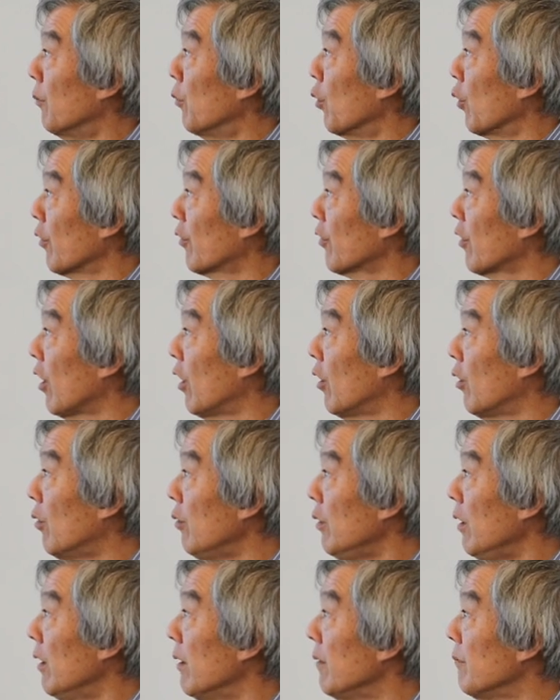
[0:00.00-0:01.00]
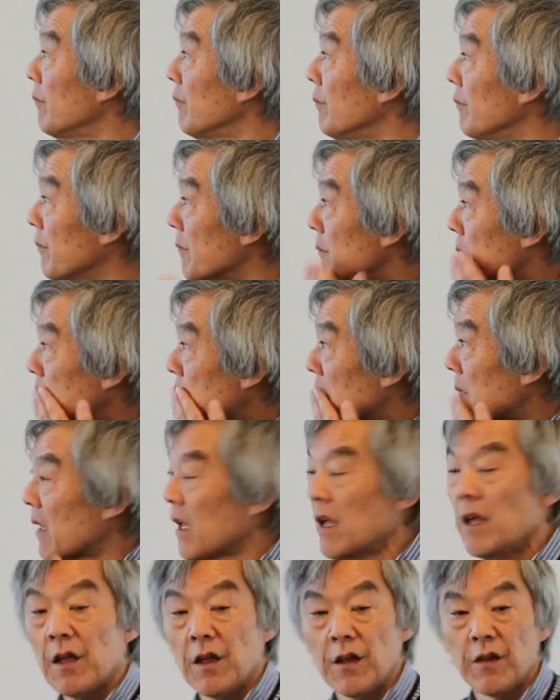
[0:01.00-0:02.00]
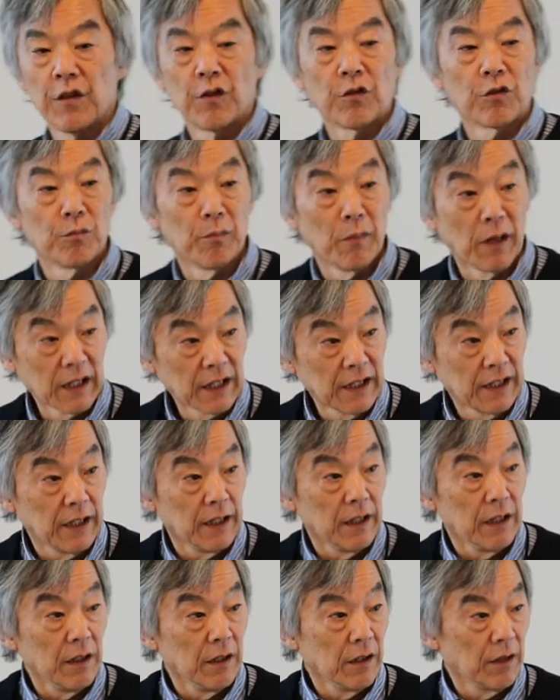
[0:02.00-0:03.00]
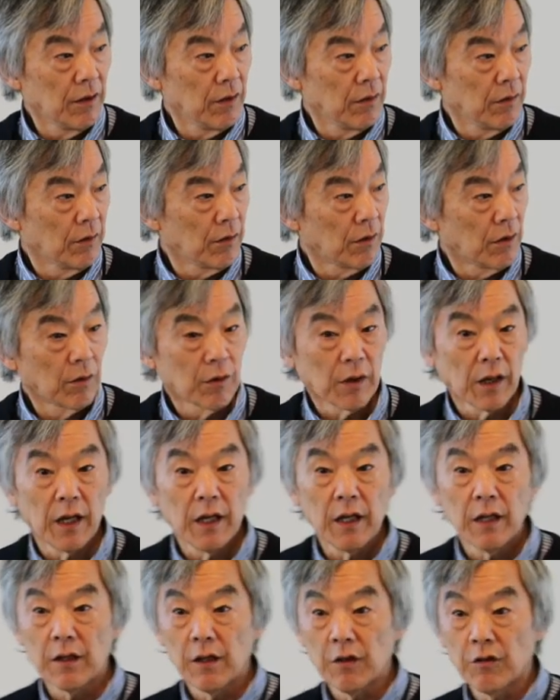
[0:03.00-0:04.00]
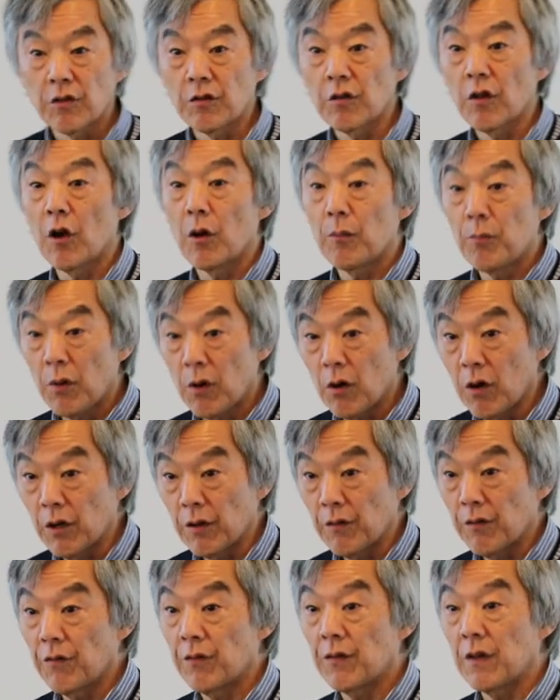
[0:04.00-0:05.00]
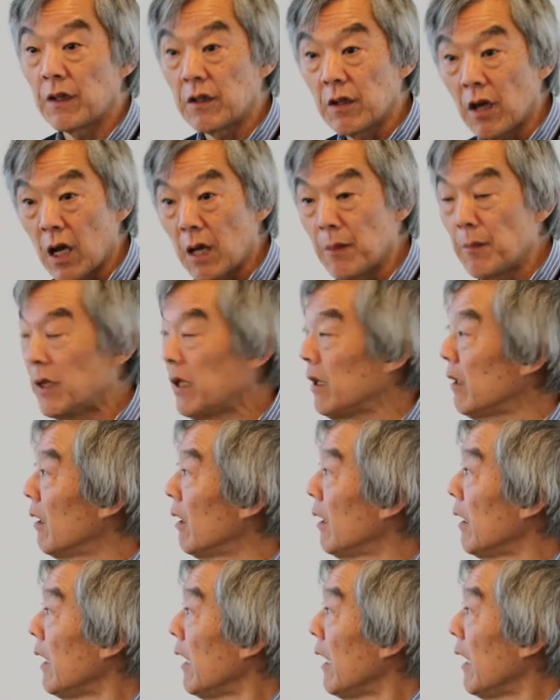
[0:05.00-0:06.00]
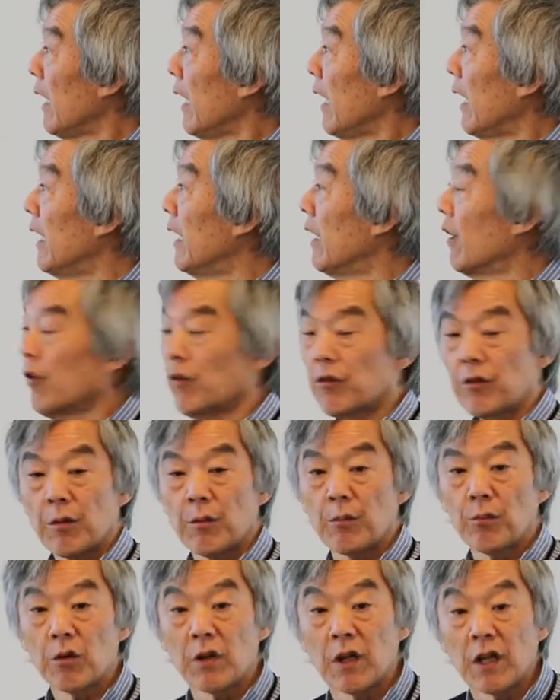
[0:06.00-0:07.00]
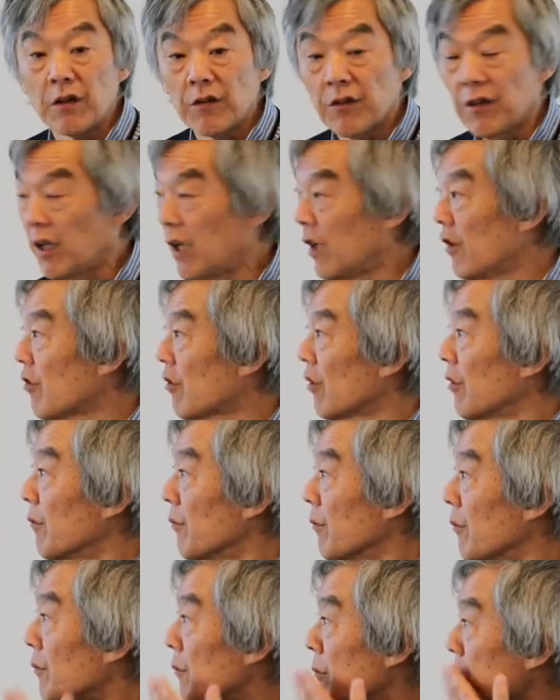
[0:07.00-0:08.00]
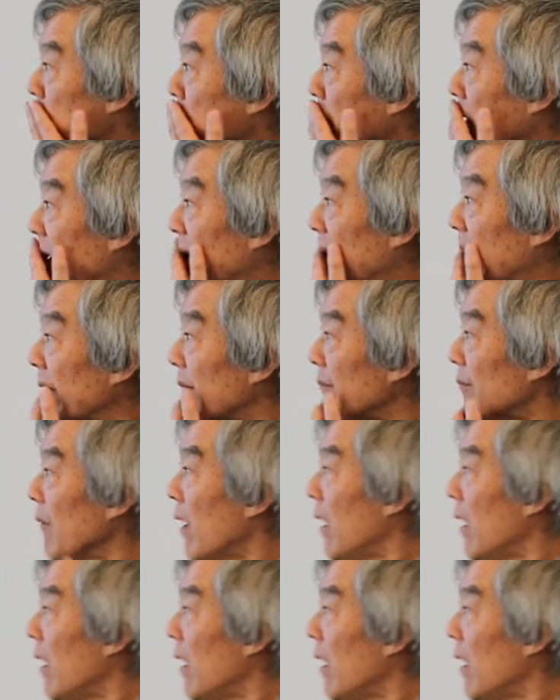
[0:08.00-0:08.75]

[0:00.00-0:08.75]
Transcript: the Morse code, there's melody. Okay? This is all part of the timing. And there's pronunciation. Okay?